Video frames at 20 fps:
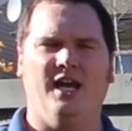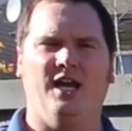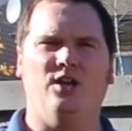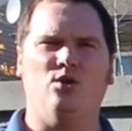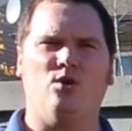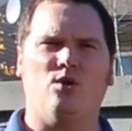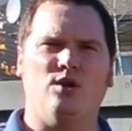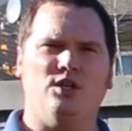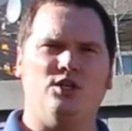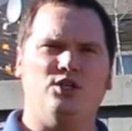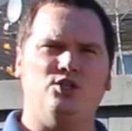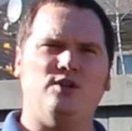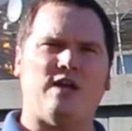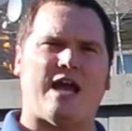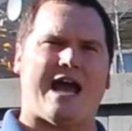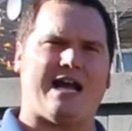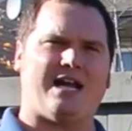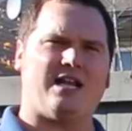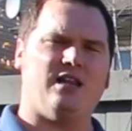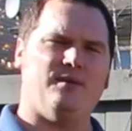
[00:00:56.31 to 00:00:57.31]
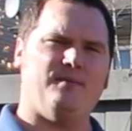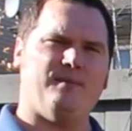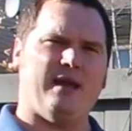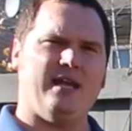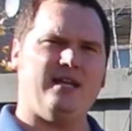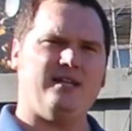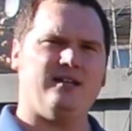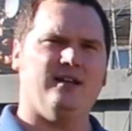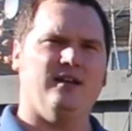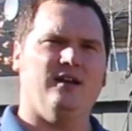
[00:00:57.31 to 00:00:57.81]
in order to
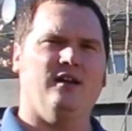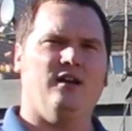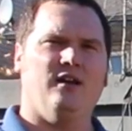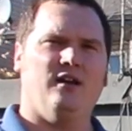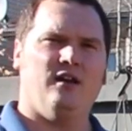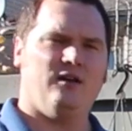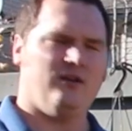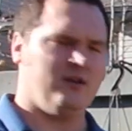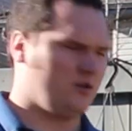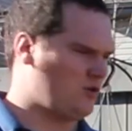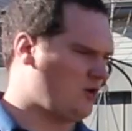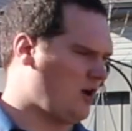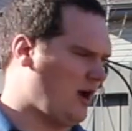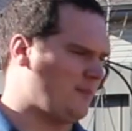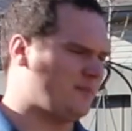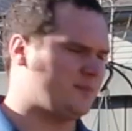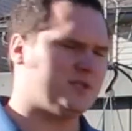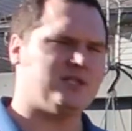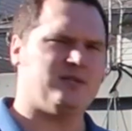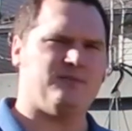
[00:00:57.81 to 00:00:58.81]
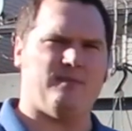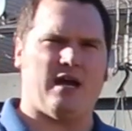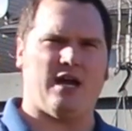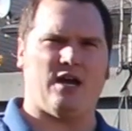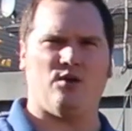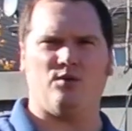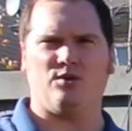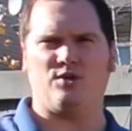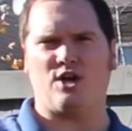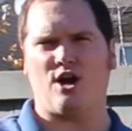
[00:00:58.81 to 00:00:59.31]
acclimate crops to
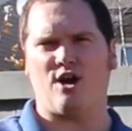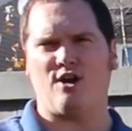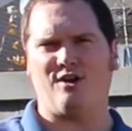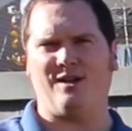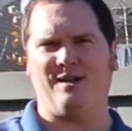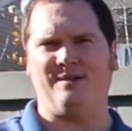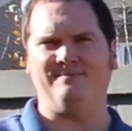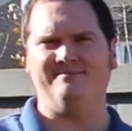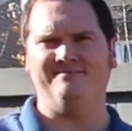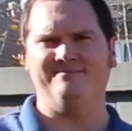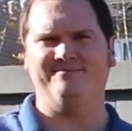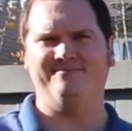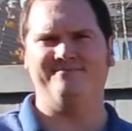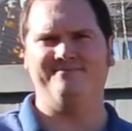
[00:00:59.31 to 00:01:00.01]
my own garden.